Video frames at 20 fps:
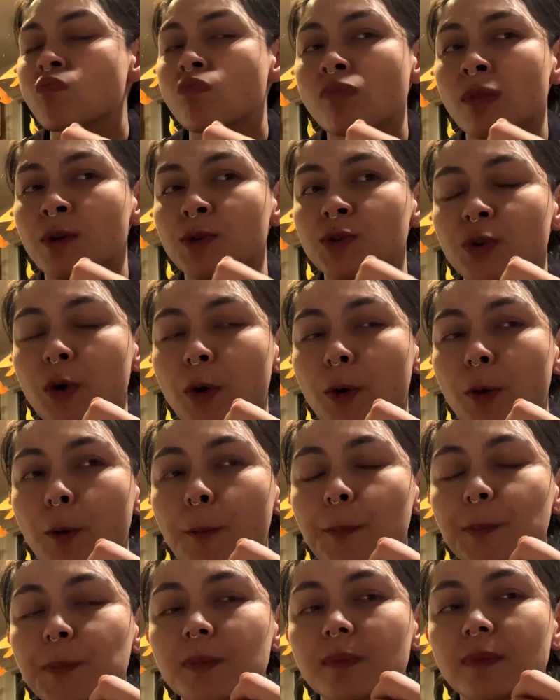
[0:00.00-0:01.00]
So
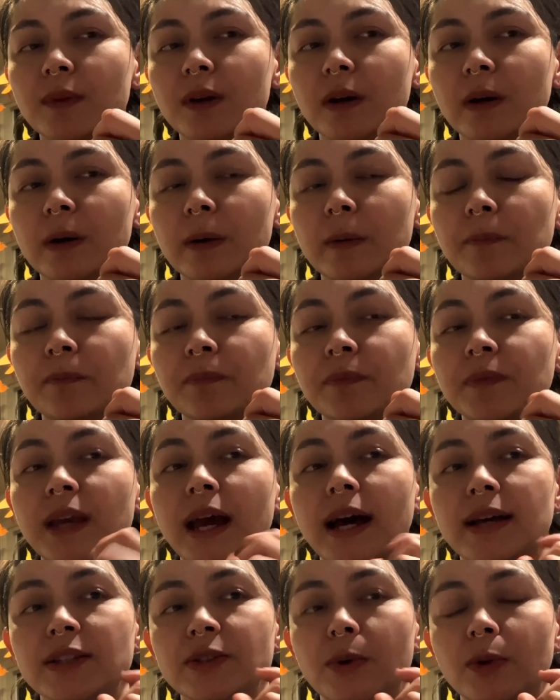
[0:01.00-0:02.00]
yeah,
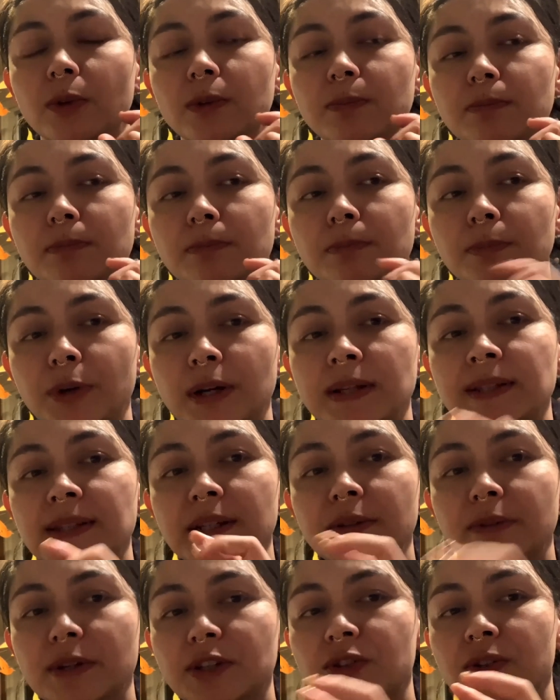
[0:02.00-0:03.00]
sold prints and
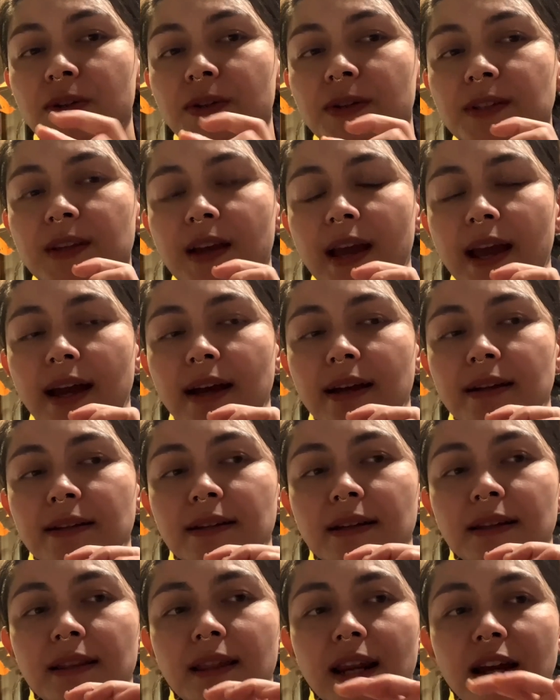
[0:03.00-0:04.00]
originals, and
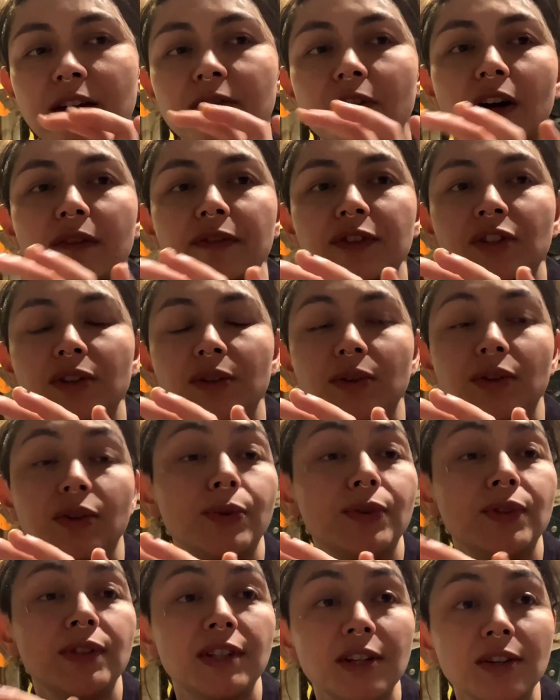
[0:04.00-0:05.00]
then I evolved to do
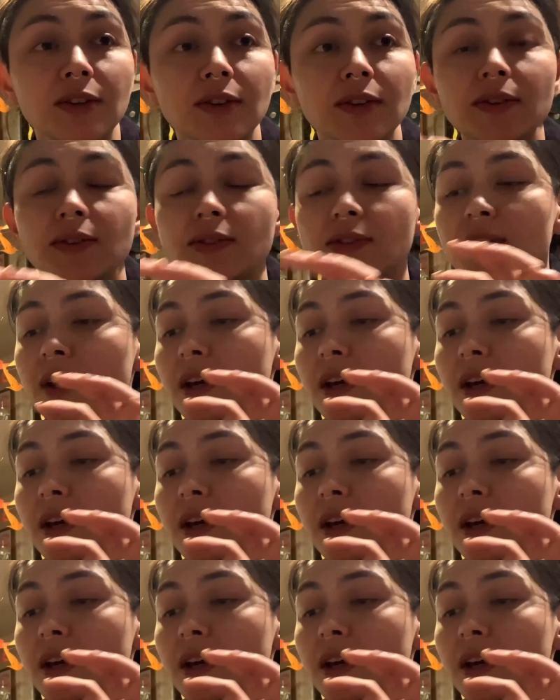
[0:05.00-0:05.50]
stickers,